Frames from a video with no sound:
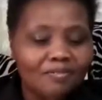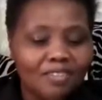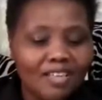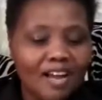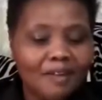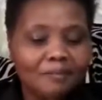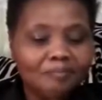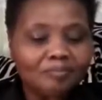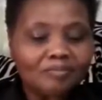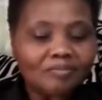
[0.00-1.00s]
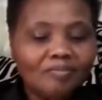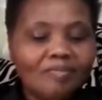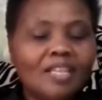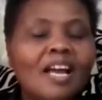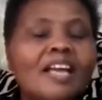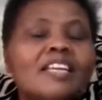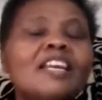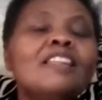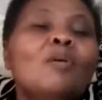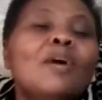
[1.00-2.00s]
Yeah? In
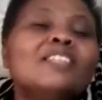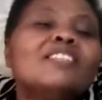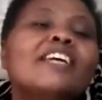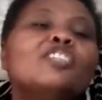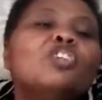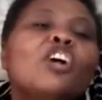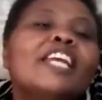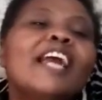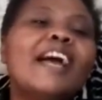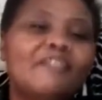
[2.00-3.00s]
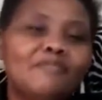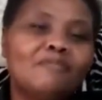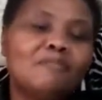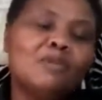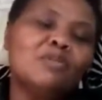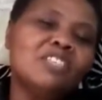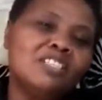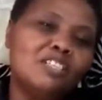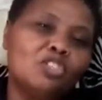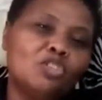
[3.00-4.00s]
other words, enjoy life because
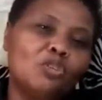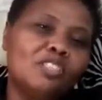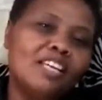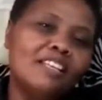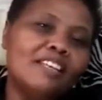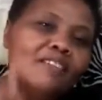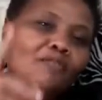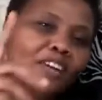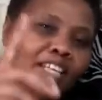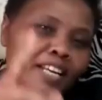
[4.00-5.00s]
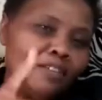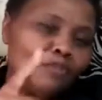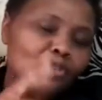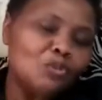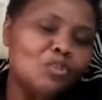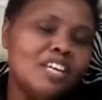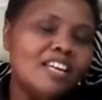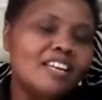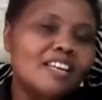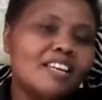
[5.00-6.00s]
it is short. And then finally for
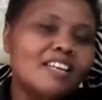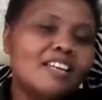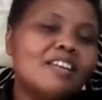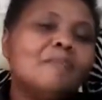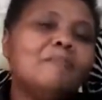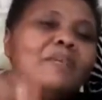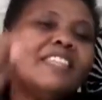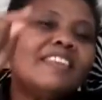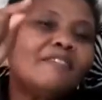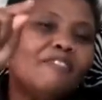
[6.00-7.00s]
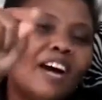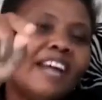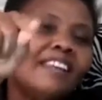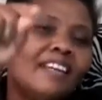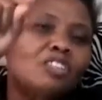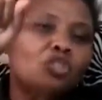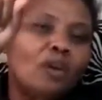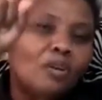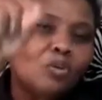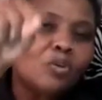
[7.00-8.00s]
today, be the fan that you
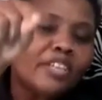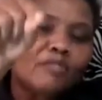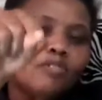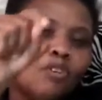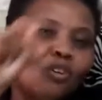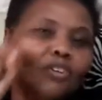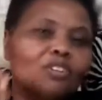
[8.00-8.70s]
are looking for.